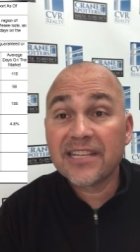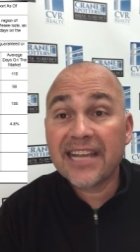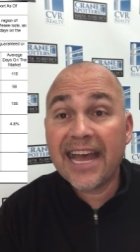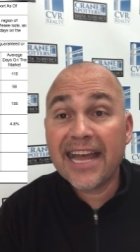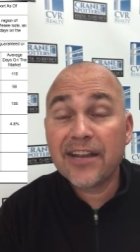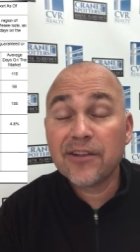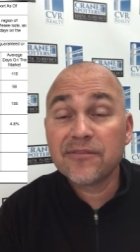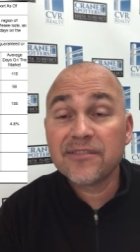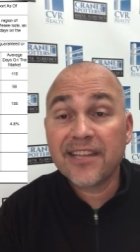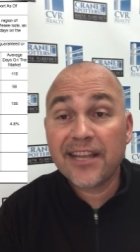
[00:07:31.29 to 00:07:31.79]

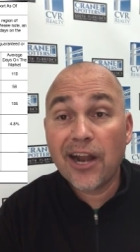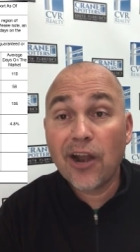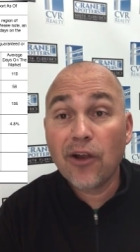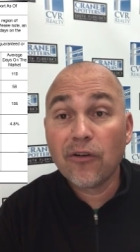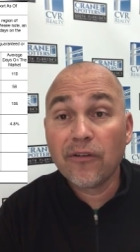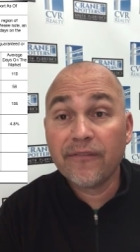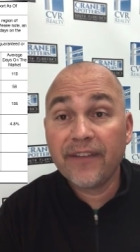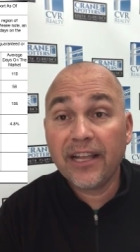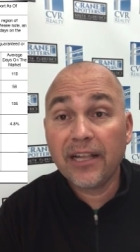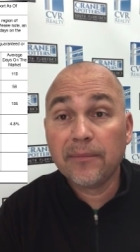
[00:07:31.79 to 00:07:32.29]
condos that
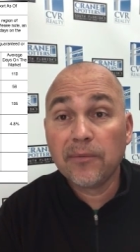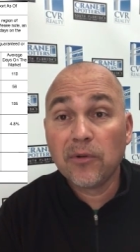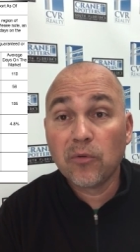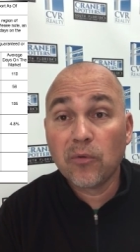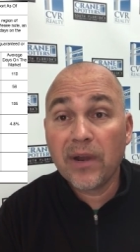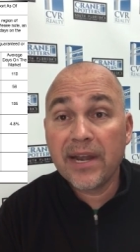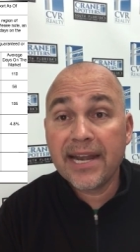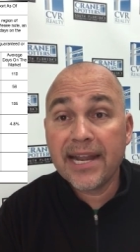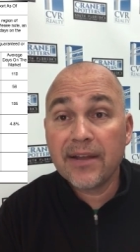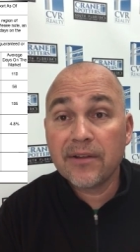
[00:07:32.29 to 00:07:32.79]
are available
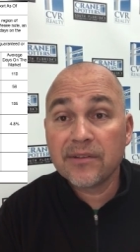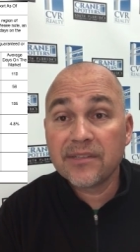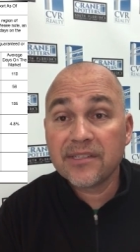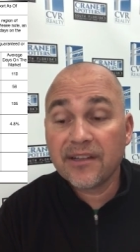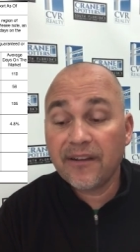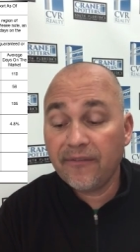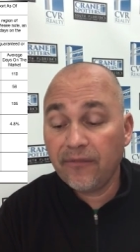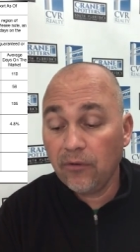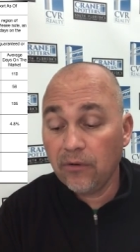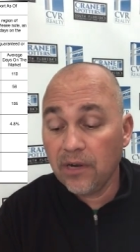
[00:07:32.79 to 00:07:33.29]
right now in
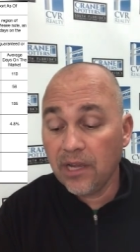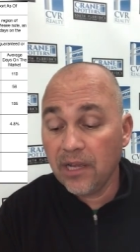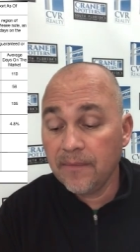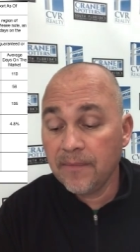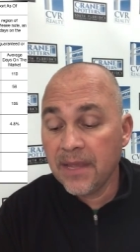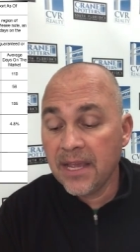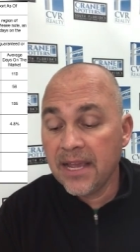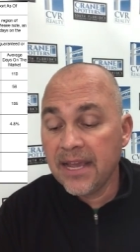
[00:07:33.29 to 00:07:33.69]
South Florida,